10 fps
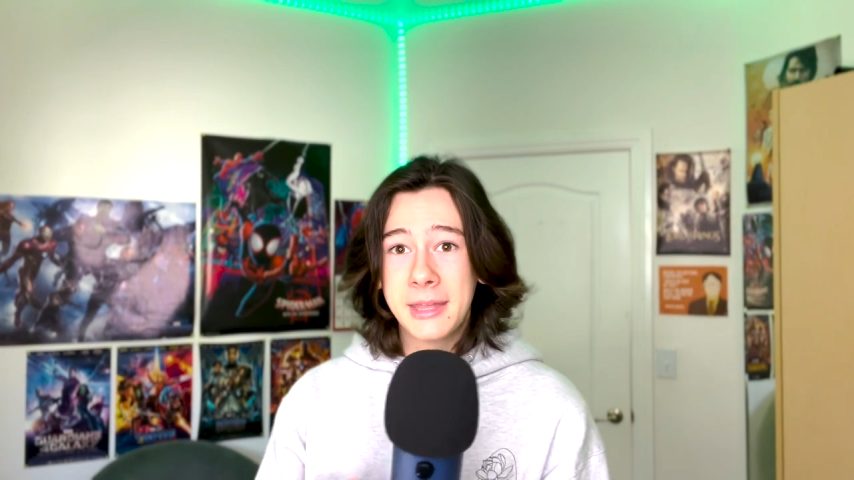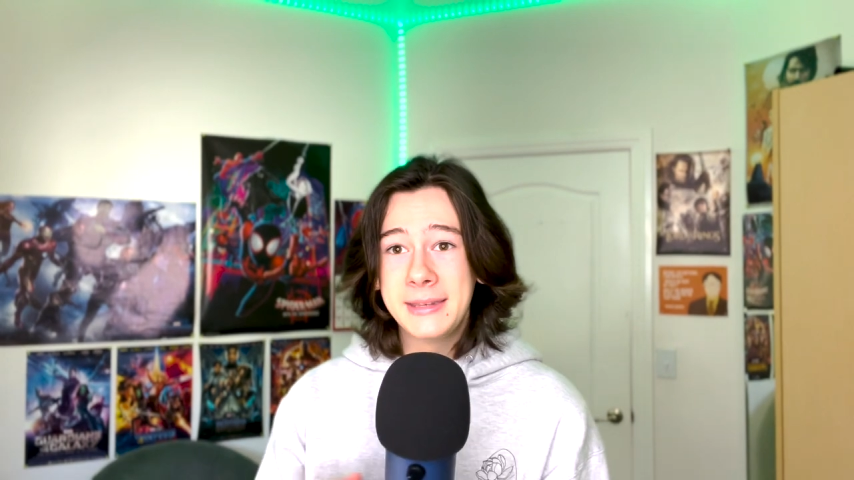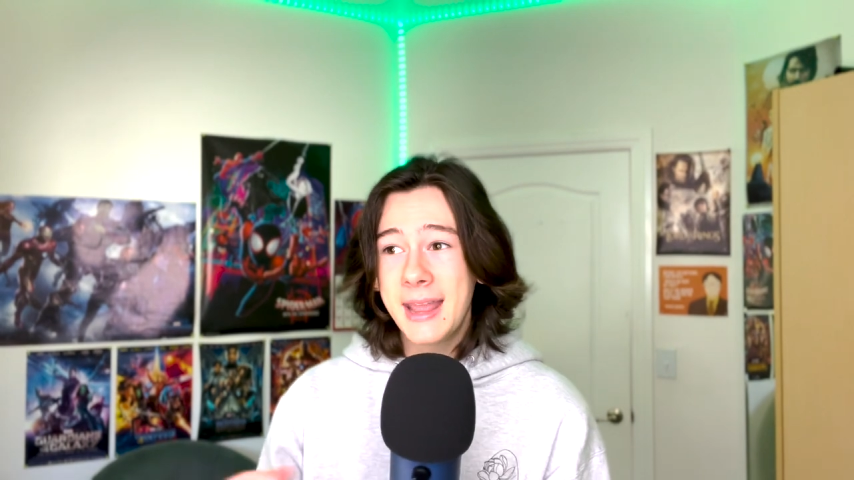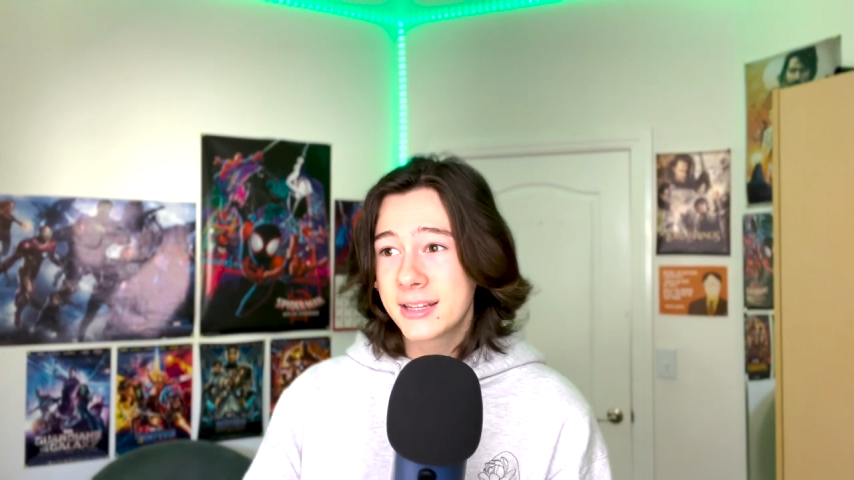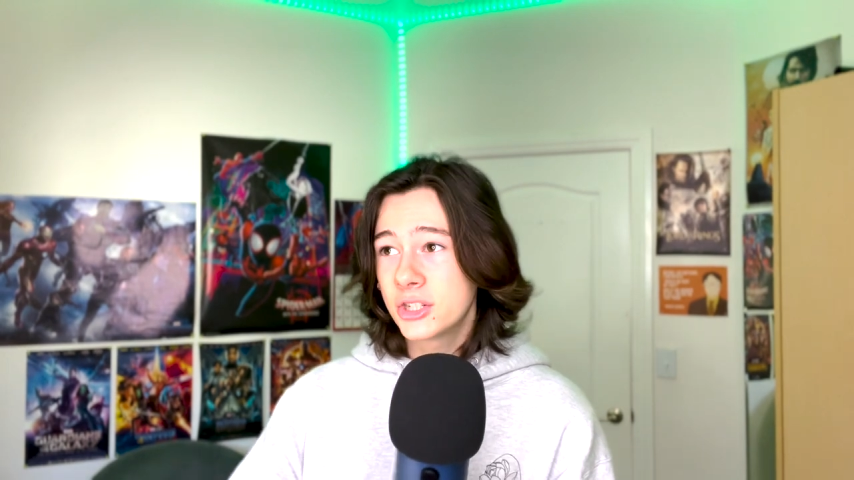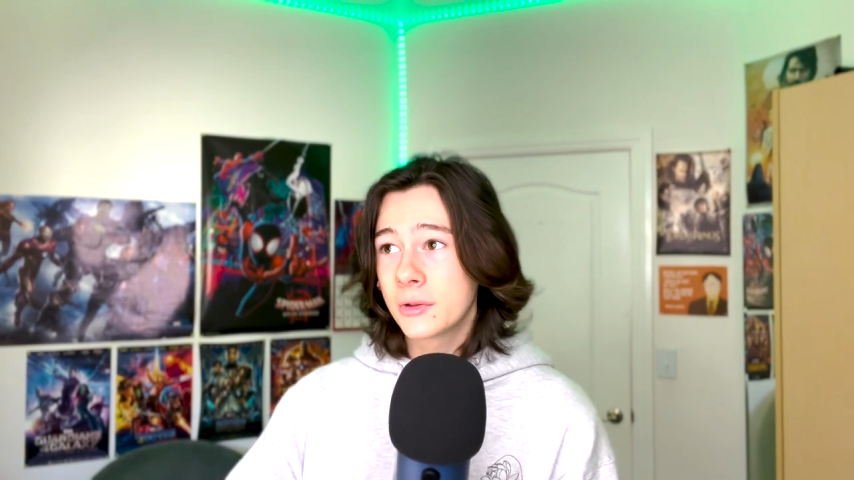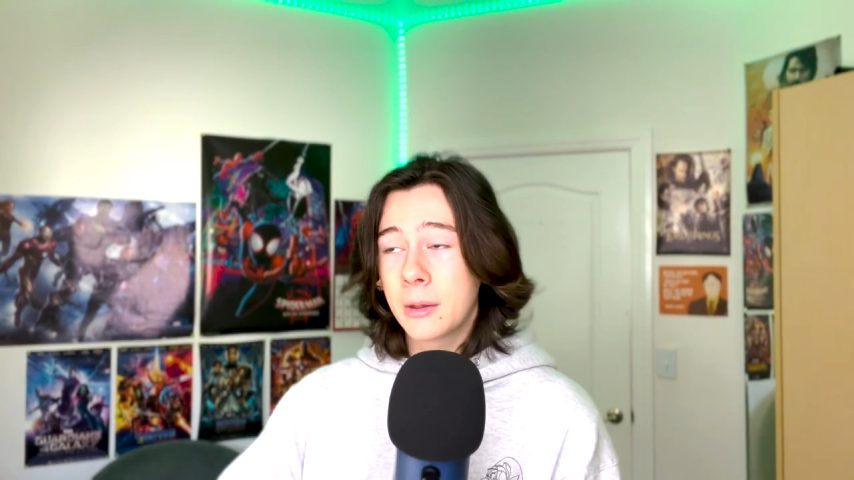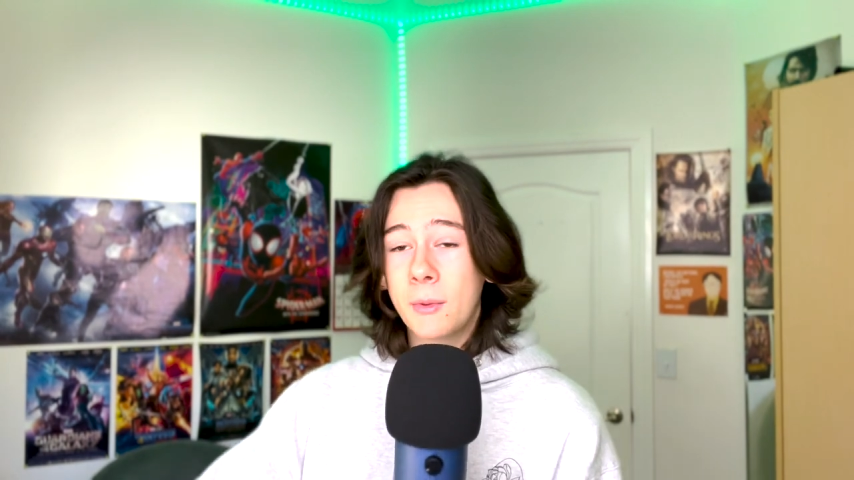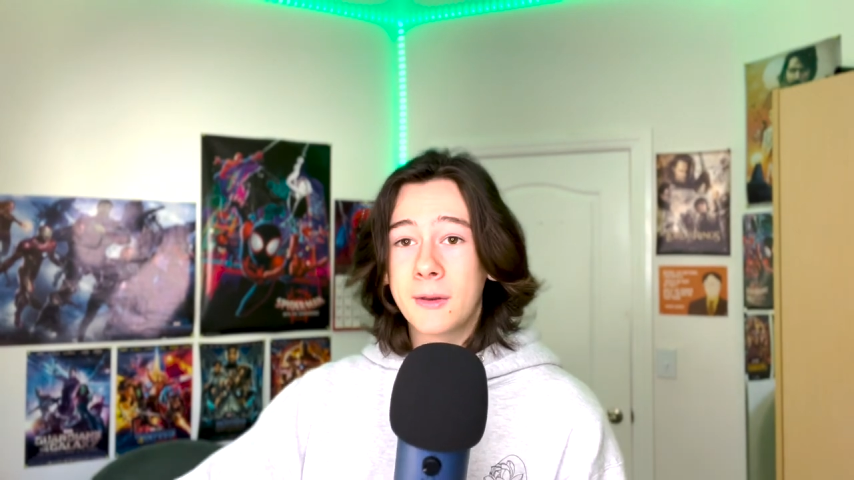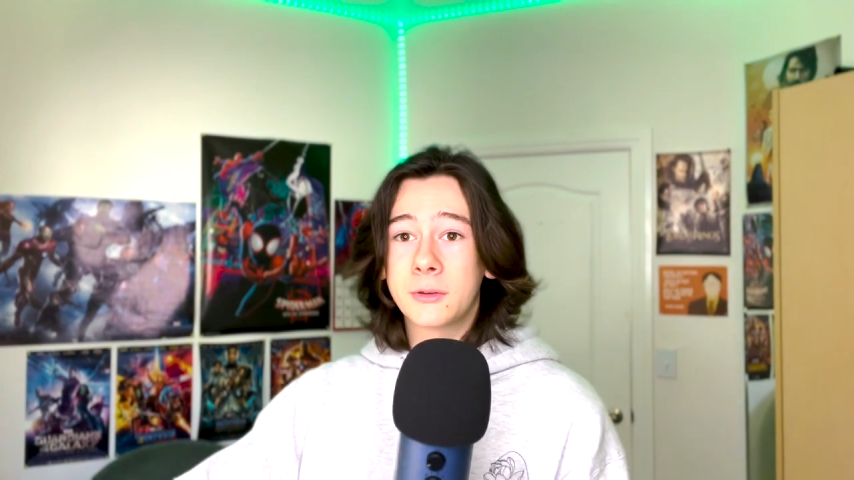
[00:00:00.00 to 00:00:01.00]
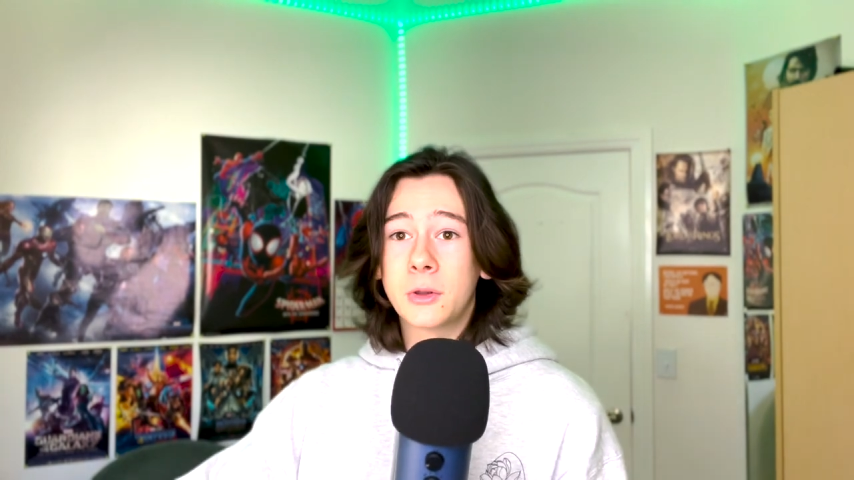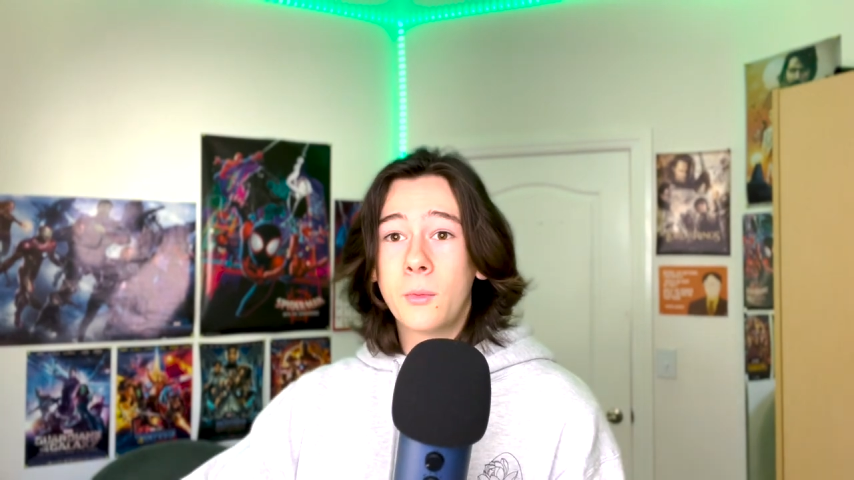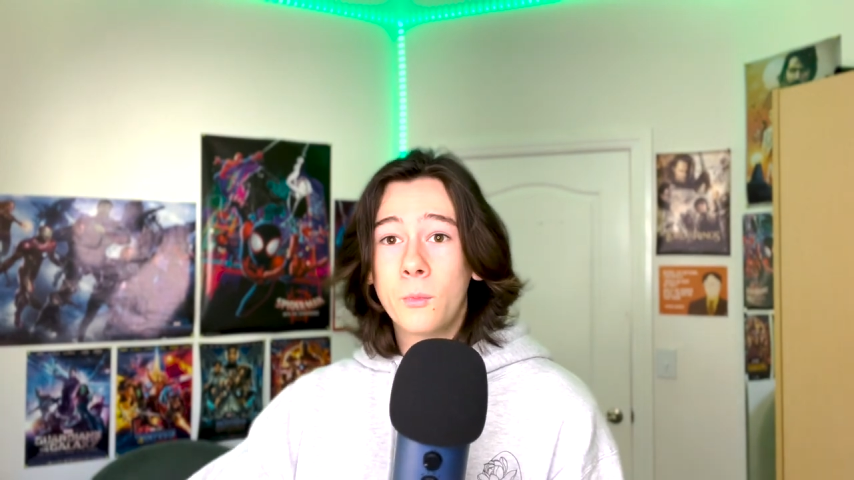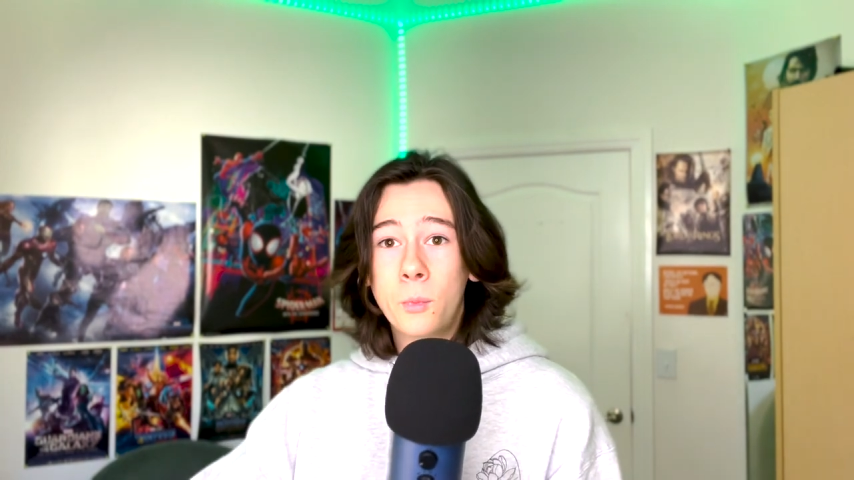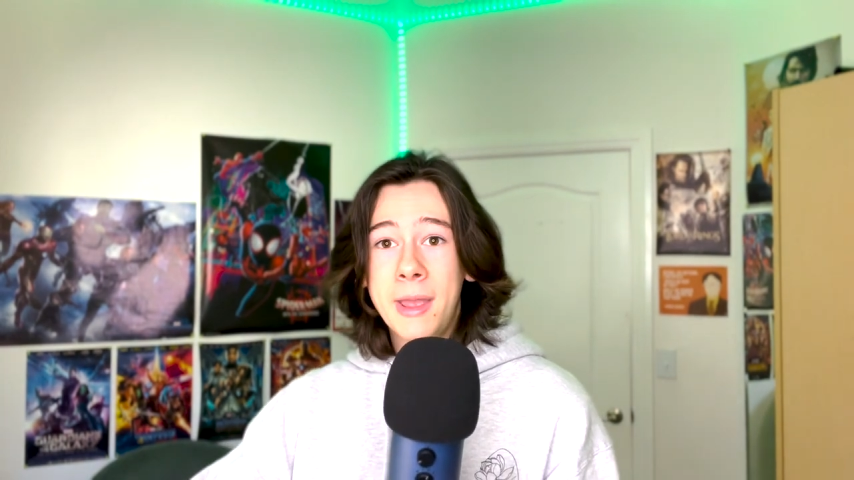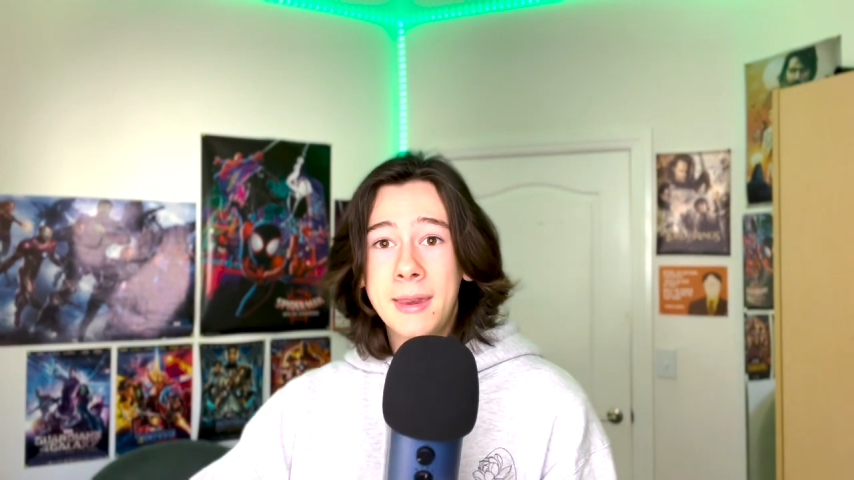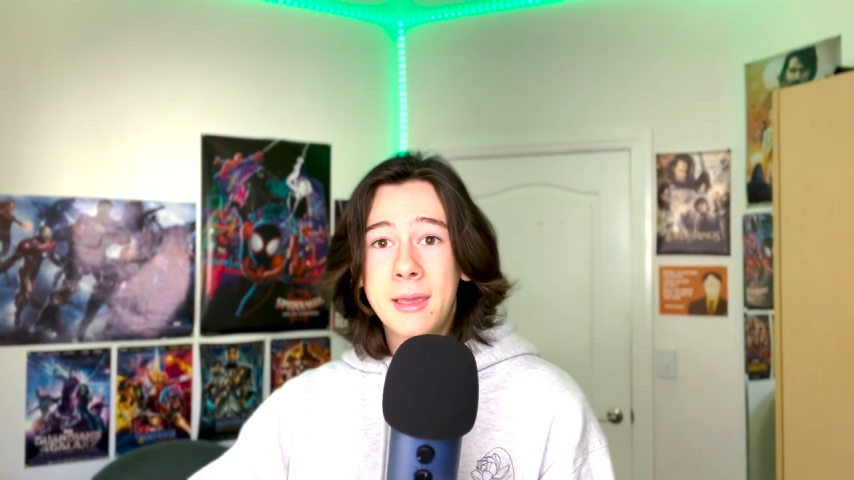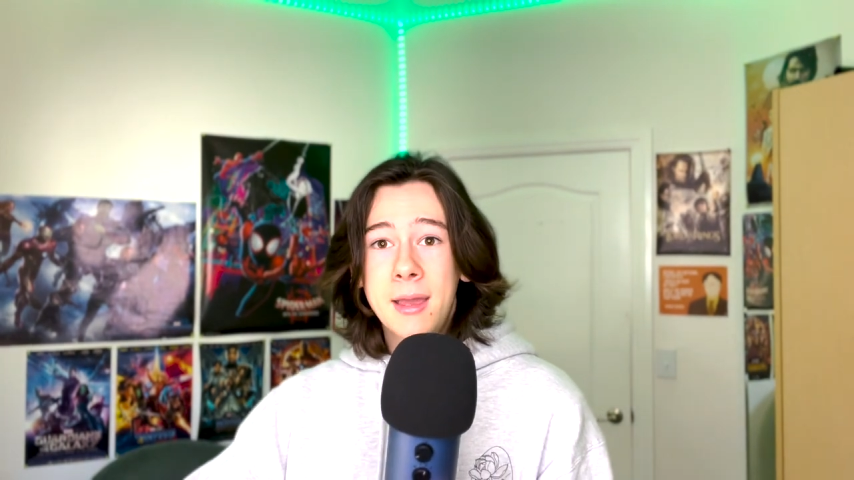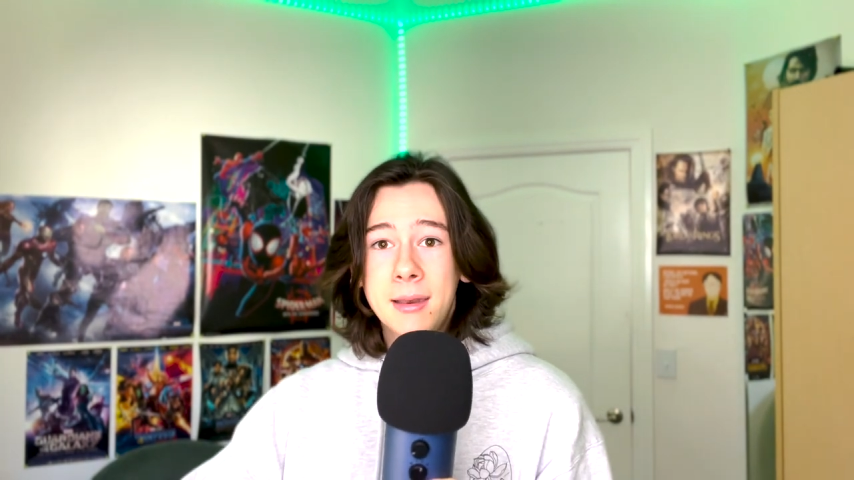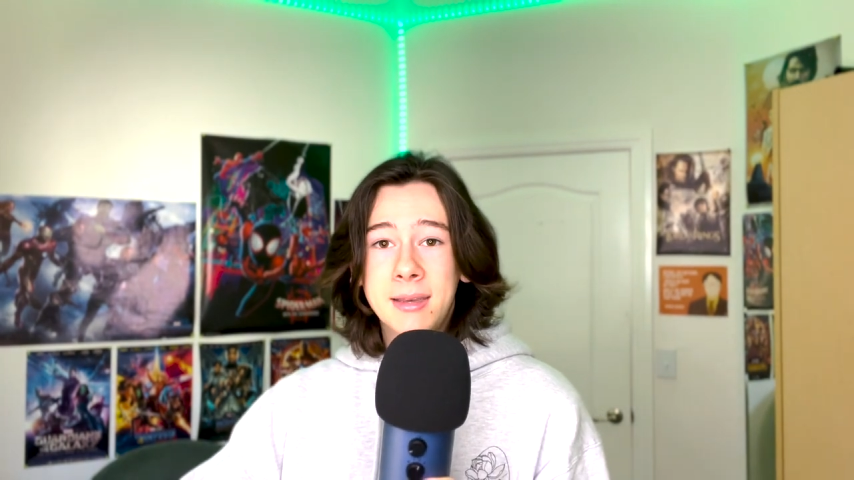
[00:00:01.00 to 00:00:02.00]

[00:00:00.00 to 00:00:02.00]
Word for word: the next year they went on to win